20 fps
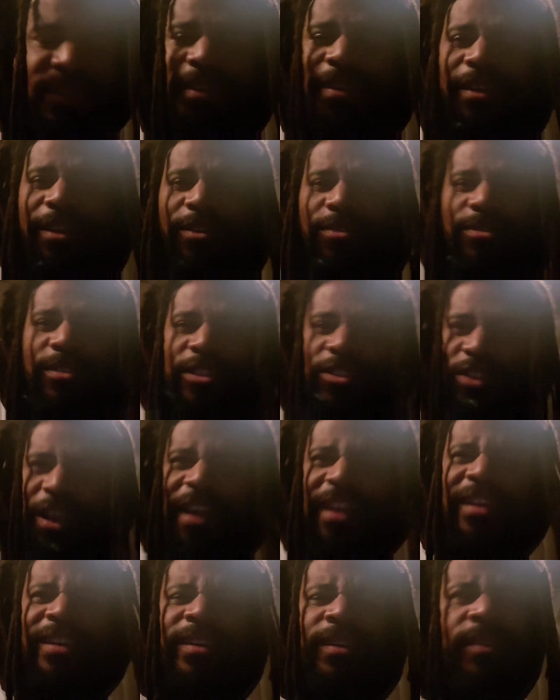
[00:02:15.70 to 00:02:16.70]
You know, just
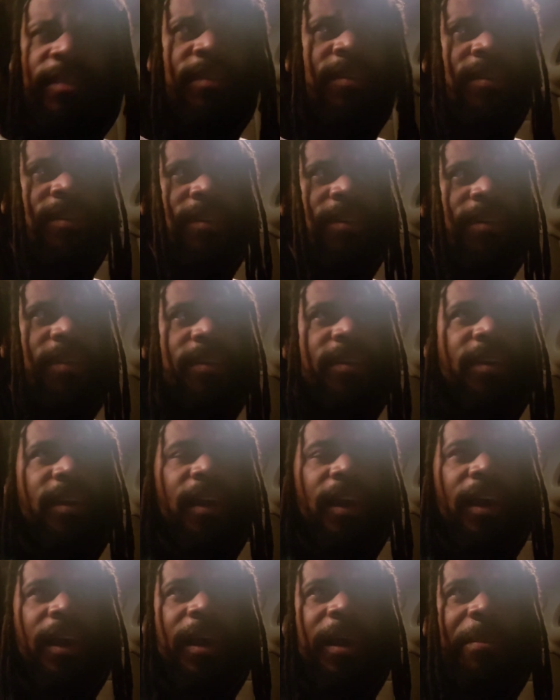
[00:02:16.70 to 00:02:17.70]
trying to
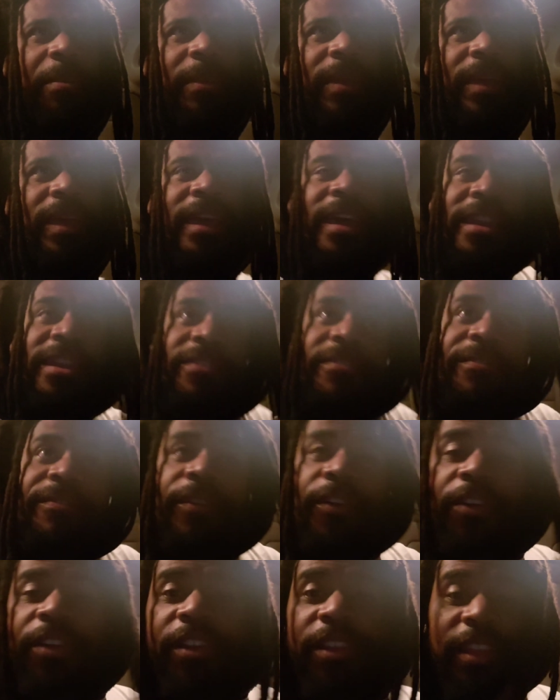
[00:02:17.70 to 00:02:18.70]

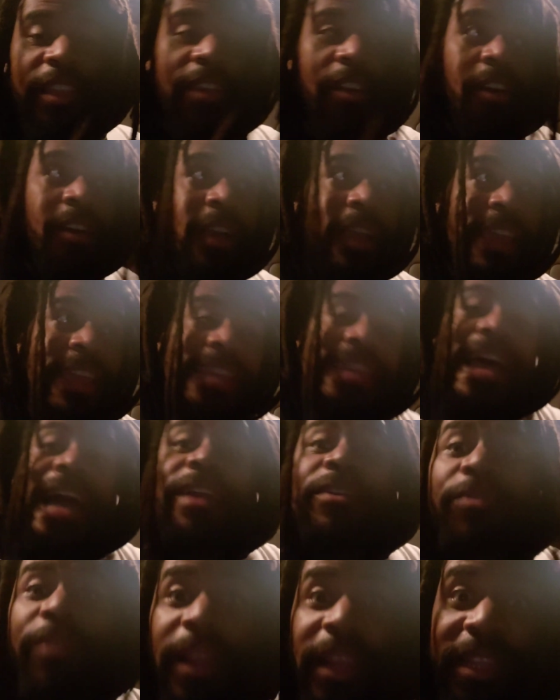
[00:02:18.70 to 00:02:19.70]
inadvertently or
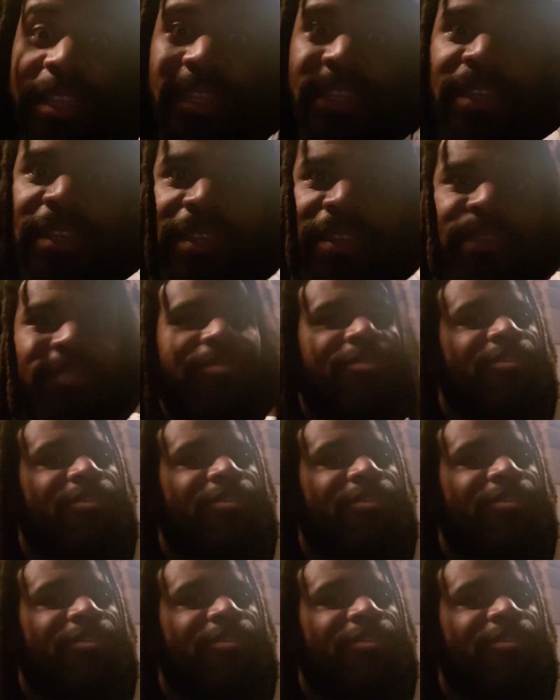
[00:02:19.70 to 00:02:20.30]
indirectly